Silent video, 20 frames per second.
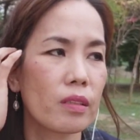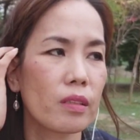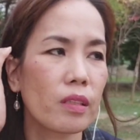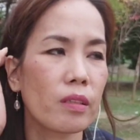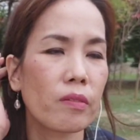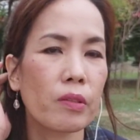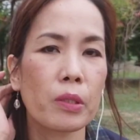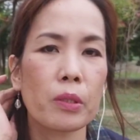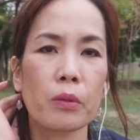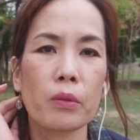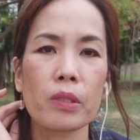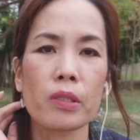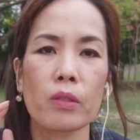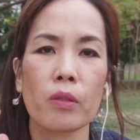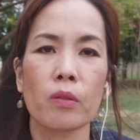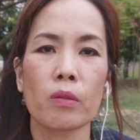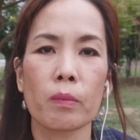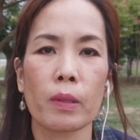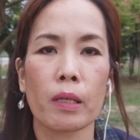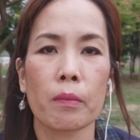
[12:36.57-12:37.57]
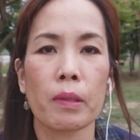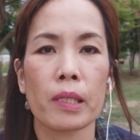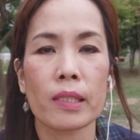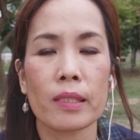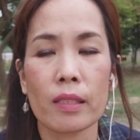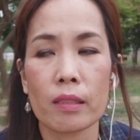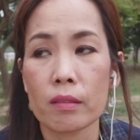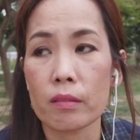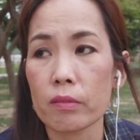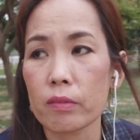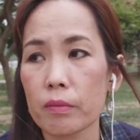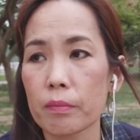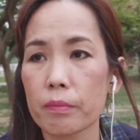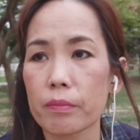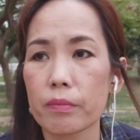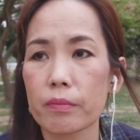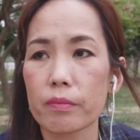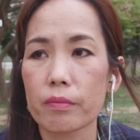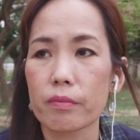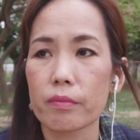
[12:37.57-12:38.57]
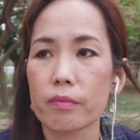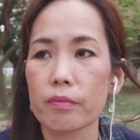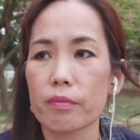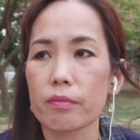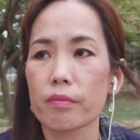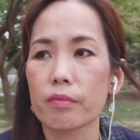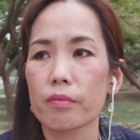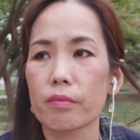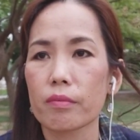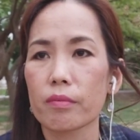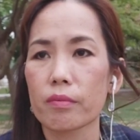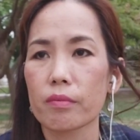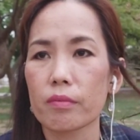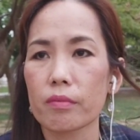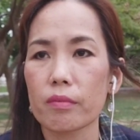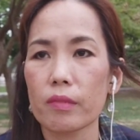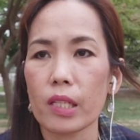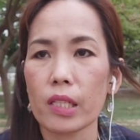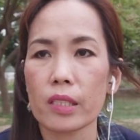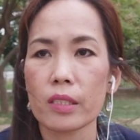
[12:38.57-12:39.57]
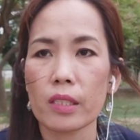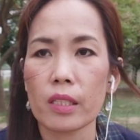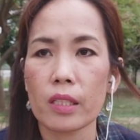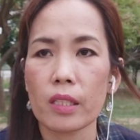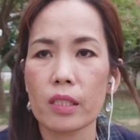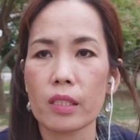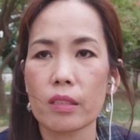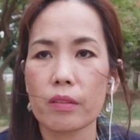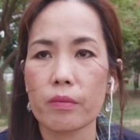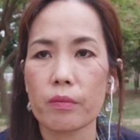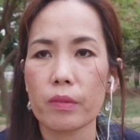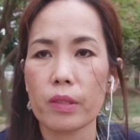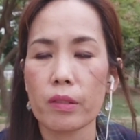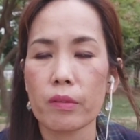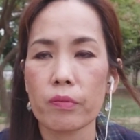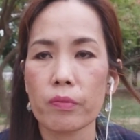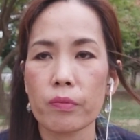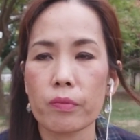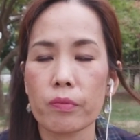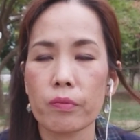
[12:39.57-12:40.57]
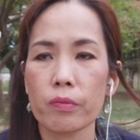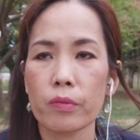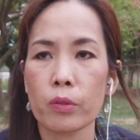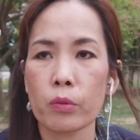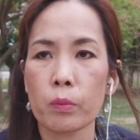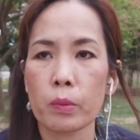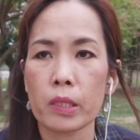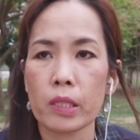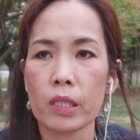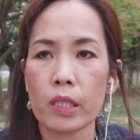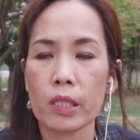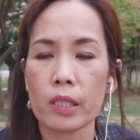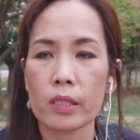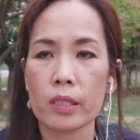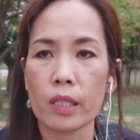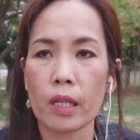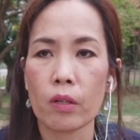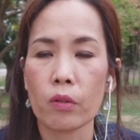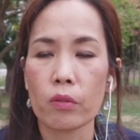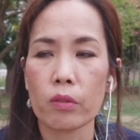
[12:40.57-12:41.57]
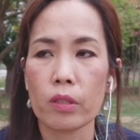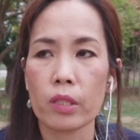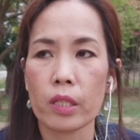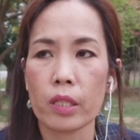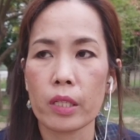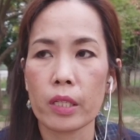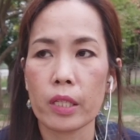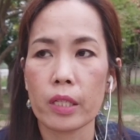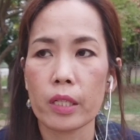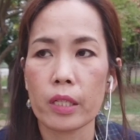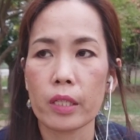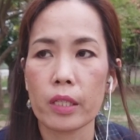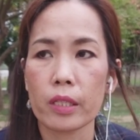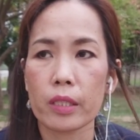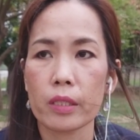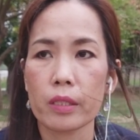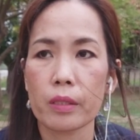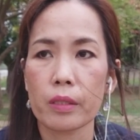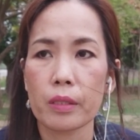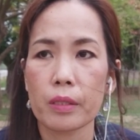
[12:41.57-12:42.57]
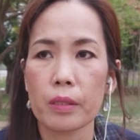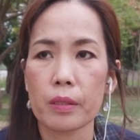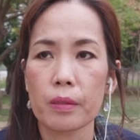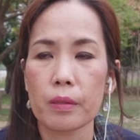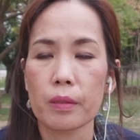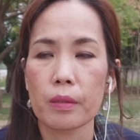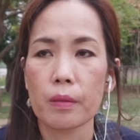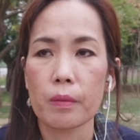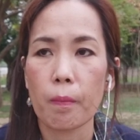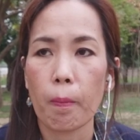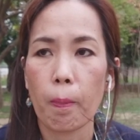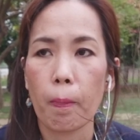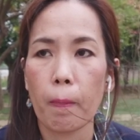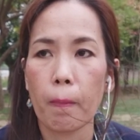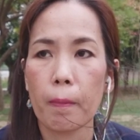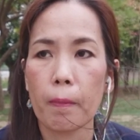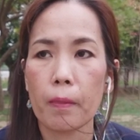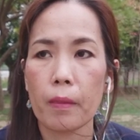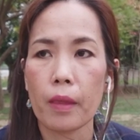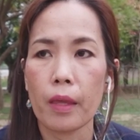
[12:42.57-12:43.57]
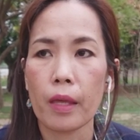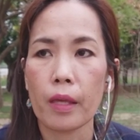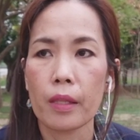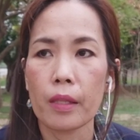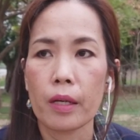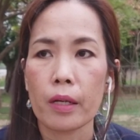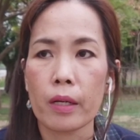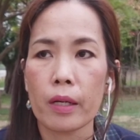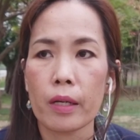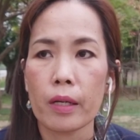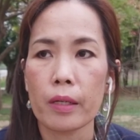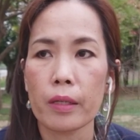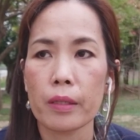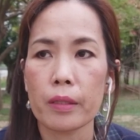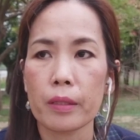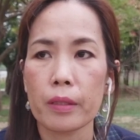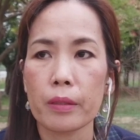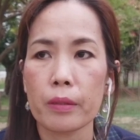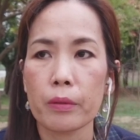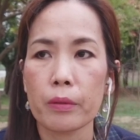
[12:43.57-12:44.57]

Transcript: even though it's all by myself. I said, if nobody is out there then I